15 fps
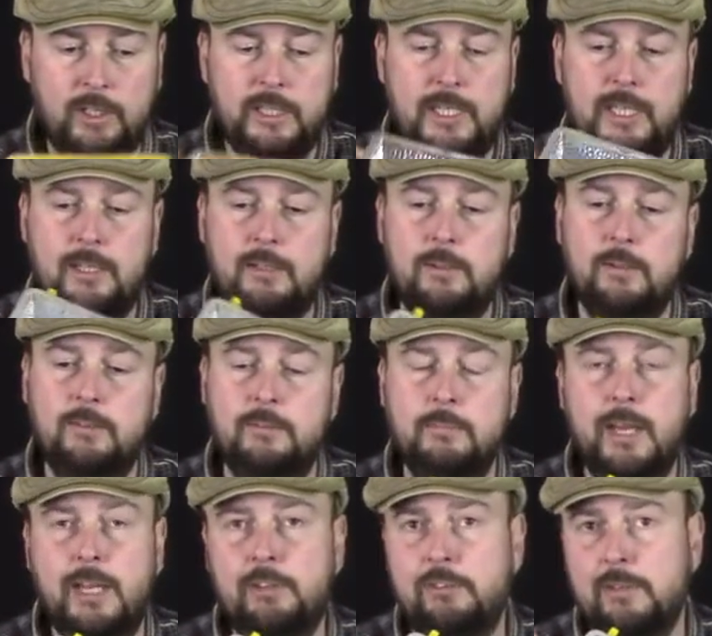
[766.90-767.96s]
looking at doing
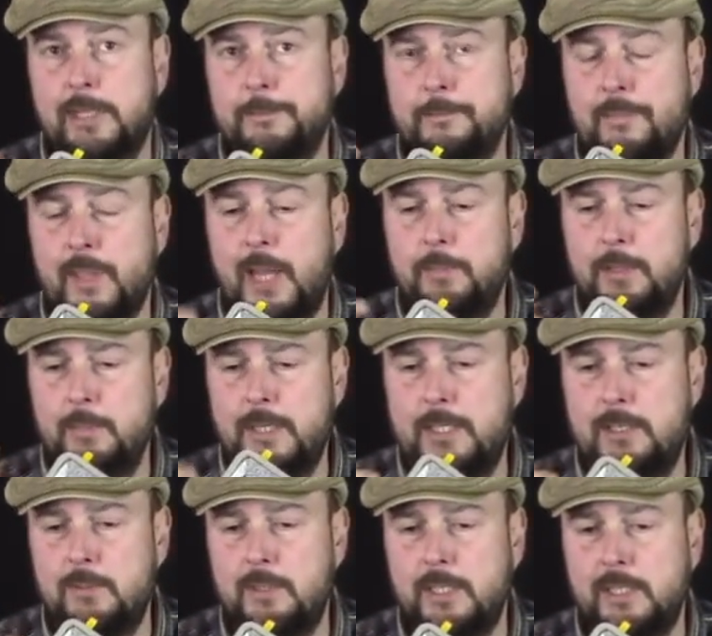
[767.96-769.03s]
some measuring. I'm going to
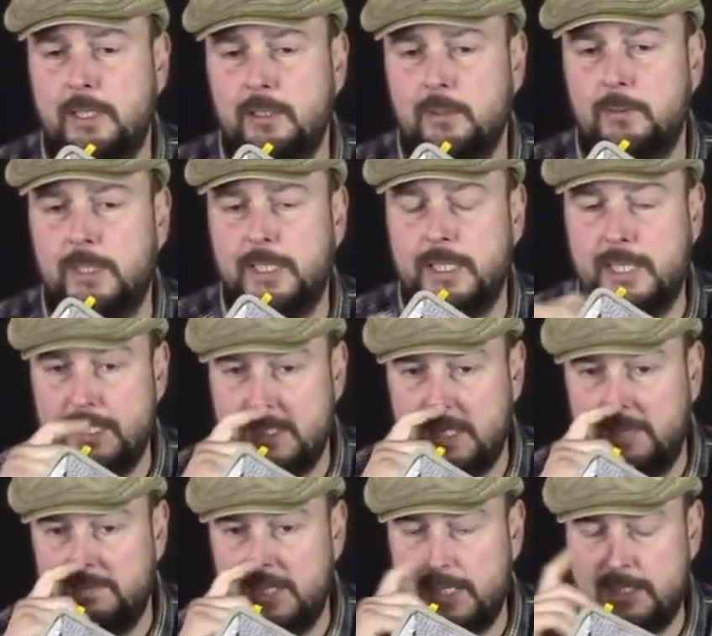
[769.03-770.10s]
be doing another one of these.
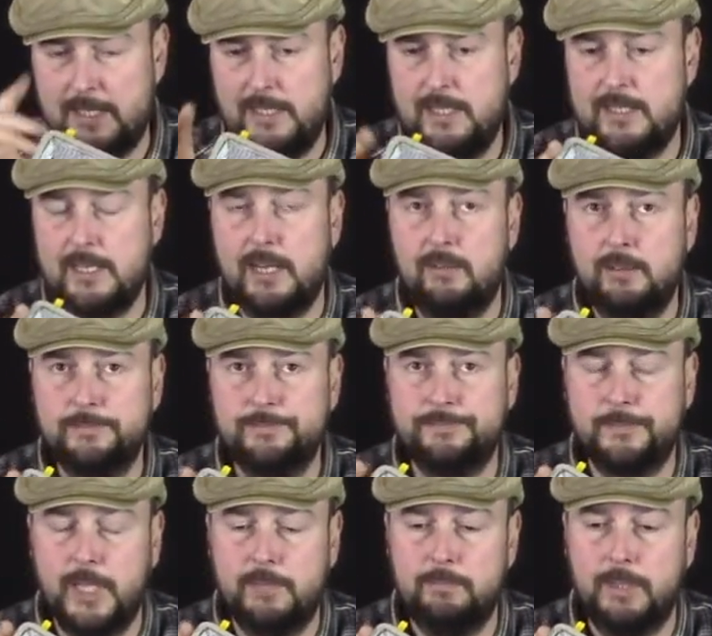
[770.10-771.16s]
I've tested this out.
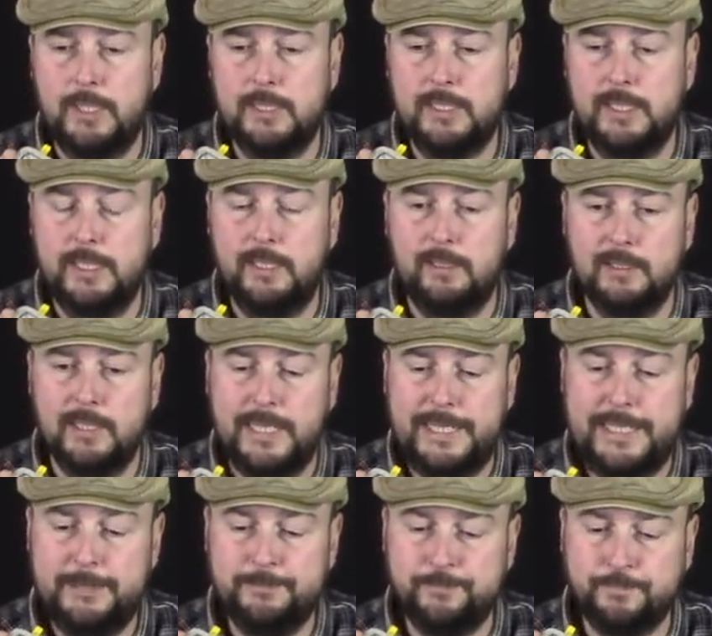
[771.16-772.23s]
I plugged it in
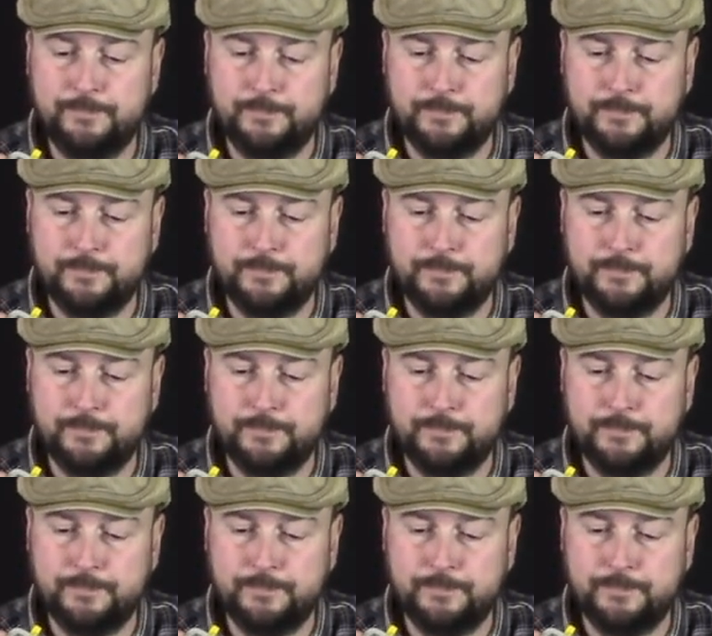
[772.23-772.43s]
already,